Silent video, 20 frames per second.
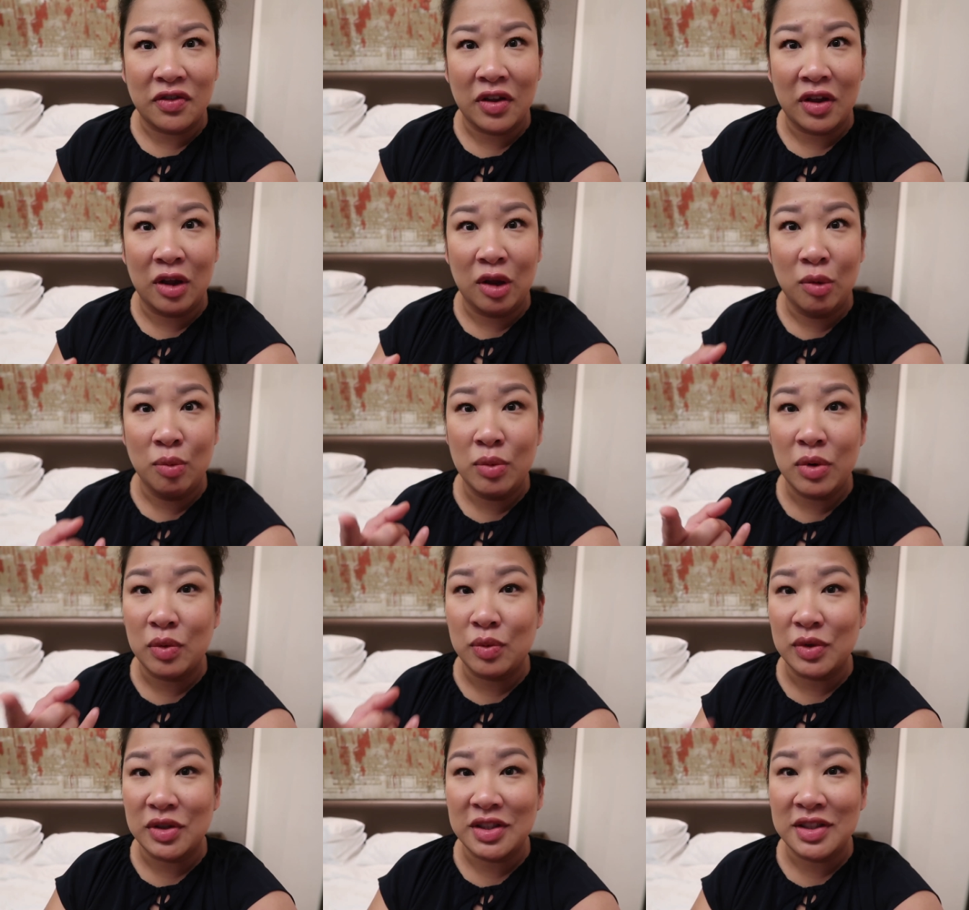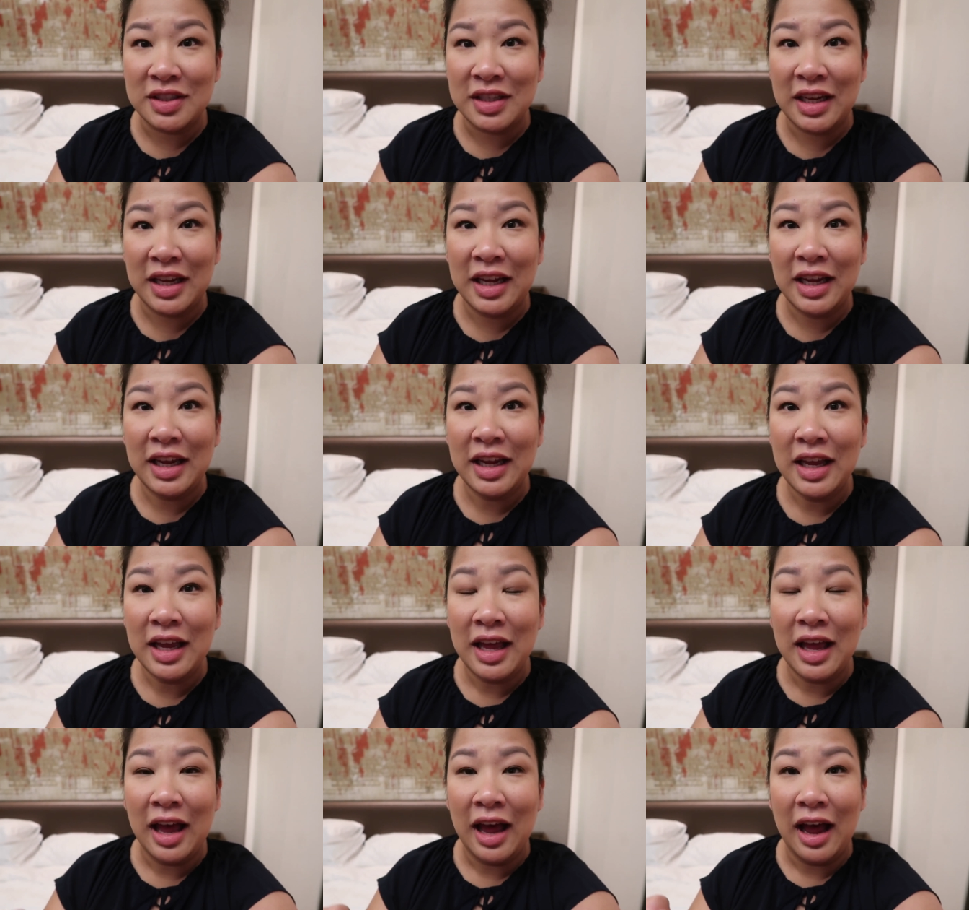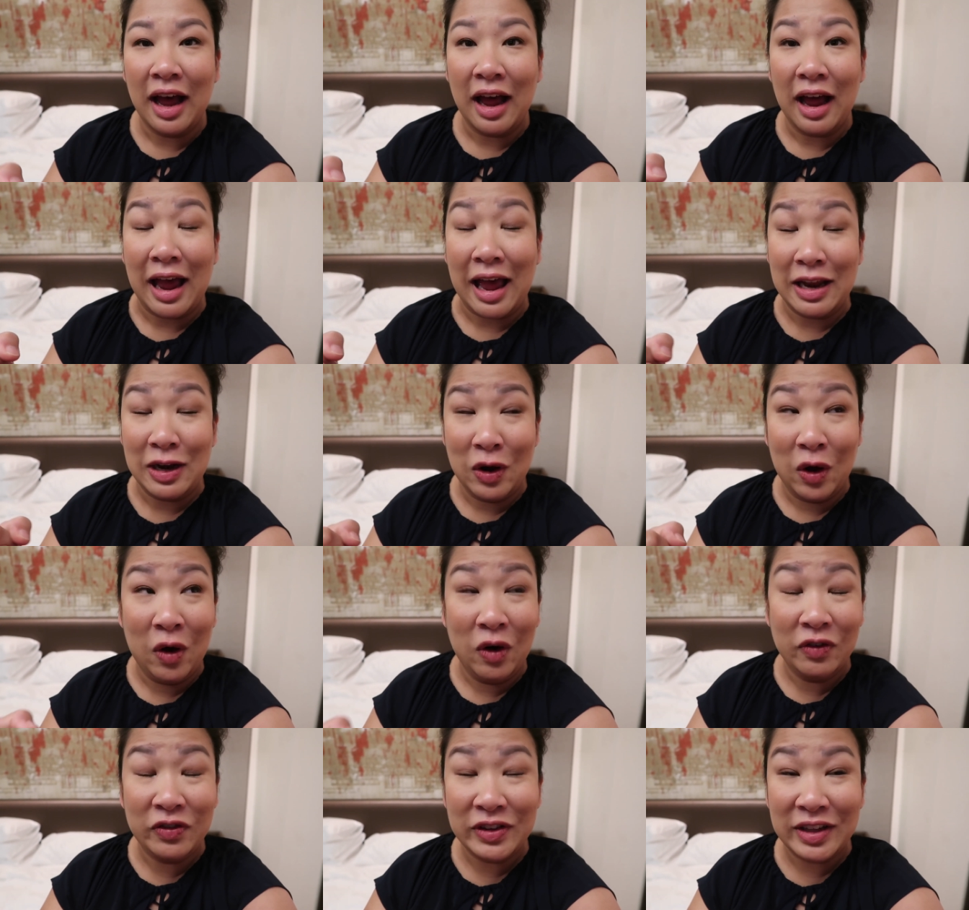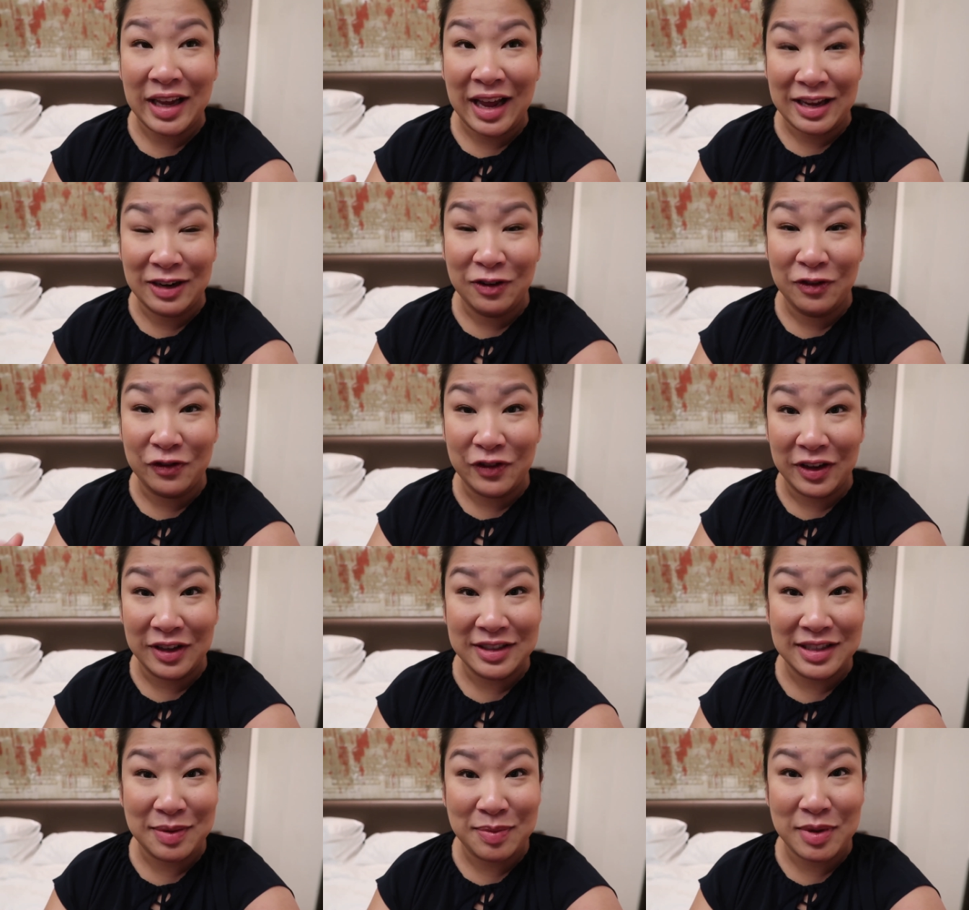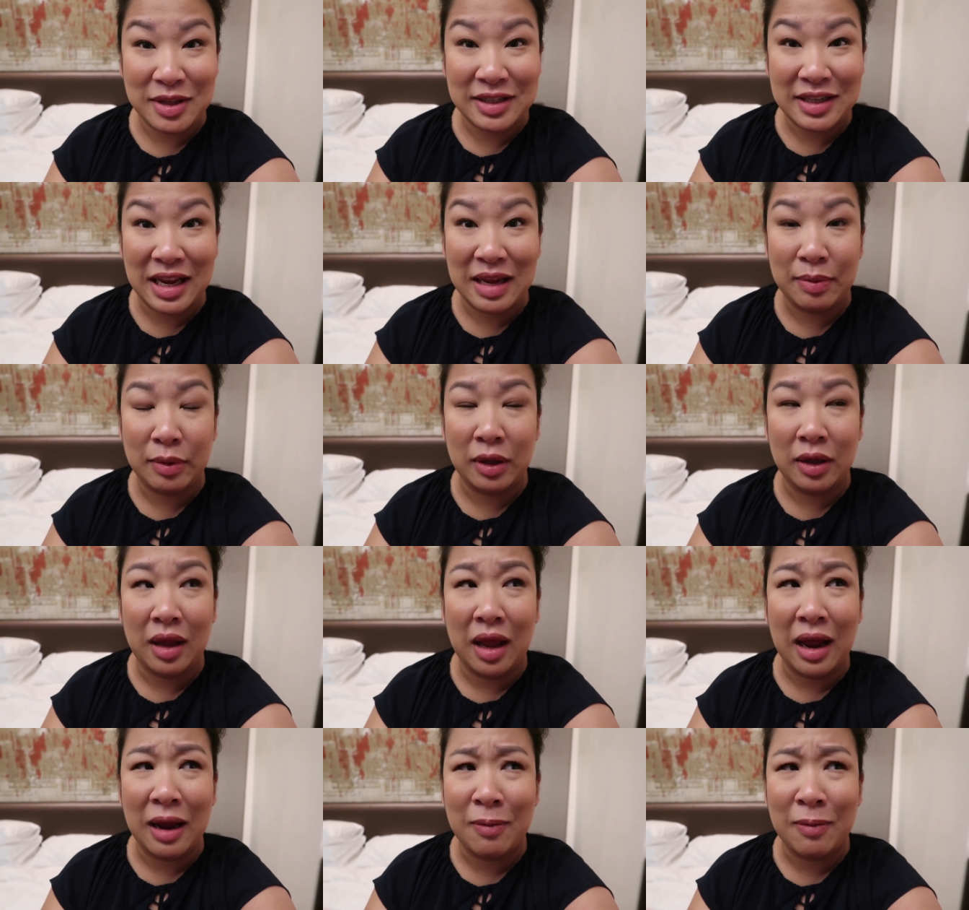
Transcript: film, but we'll see. And hopefully I don't fall asleep at the table.